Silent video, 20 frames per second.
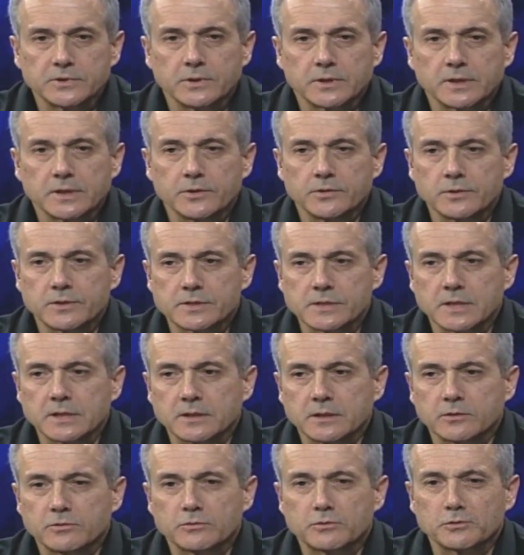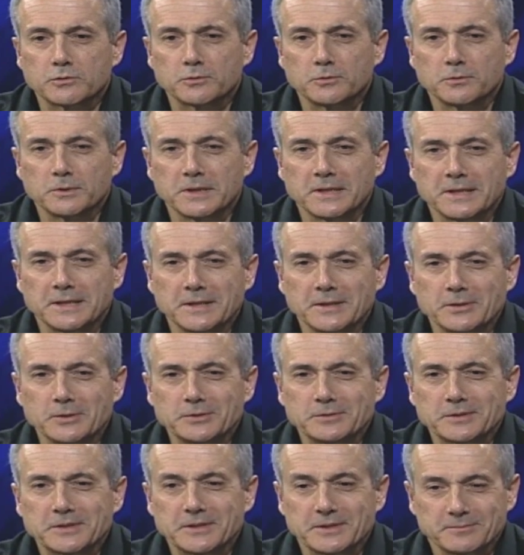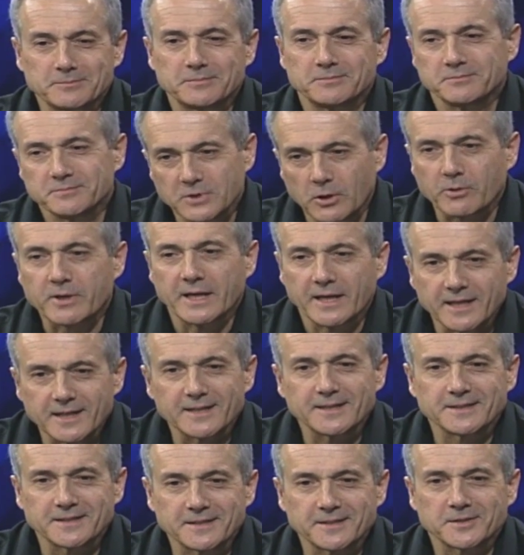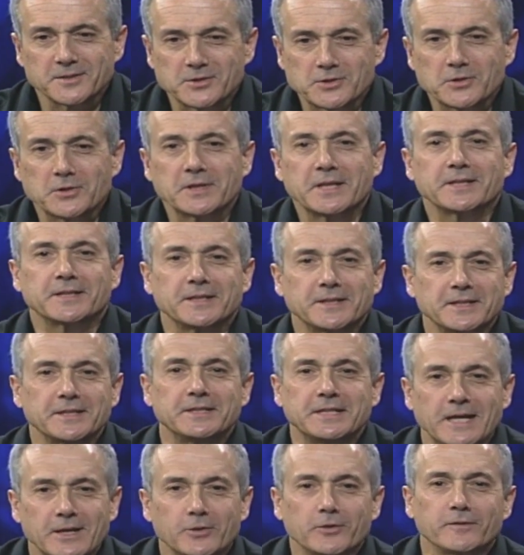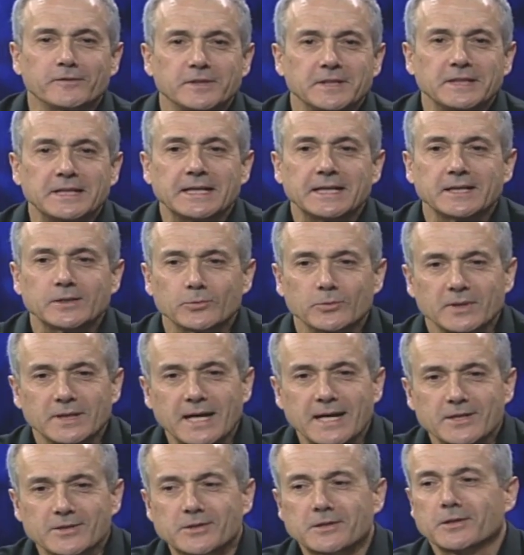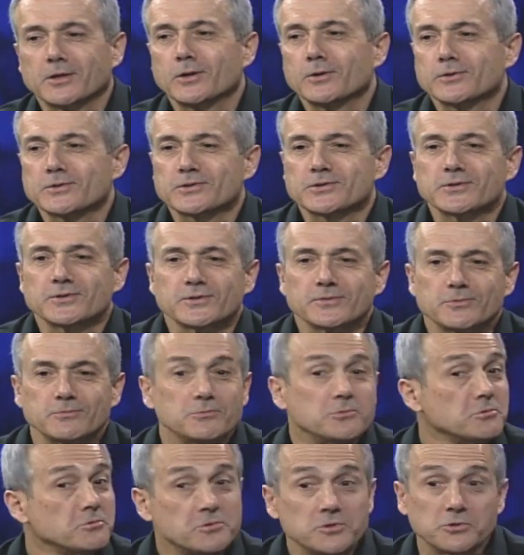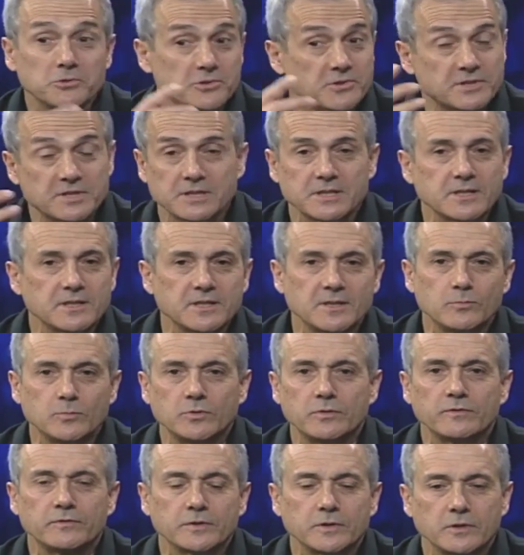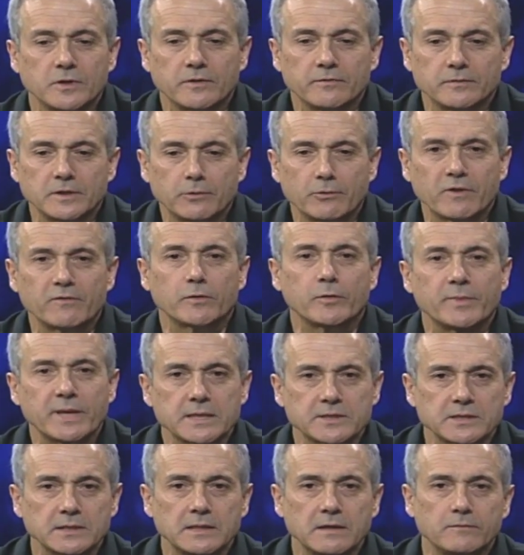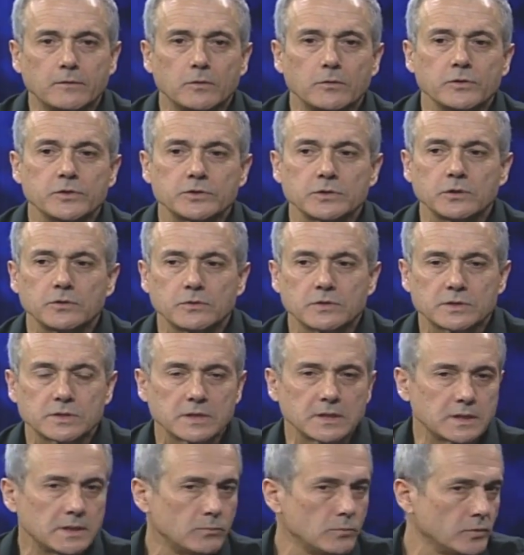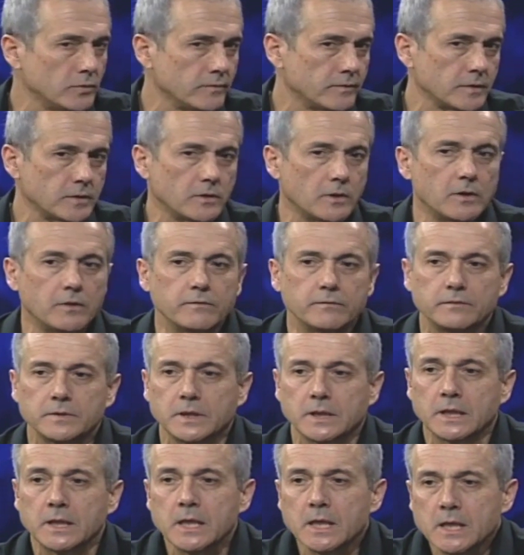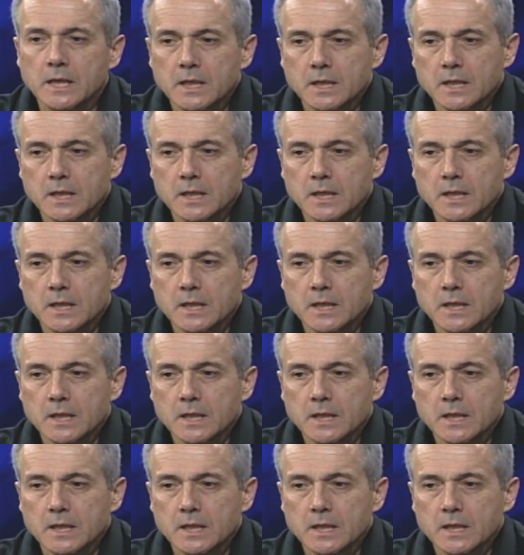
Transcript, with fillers: You can use it to, uh, uh, okay, uh, so that in the dark of the night, with eyes closed, you, you, you see the movie of uh, river basin evolution, you see the movie of, uh,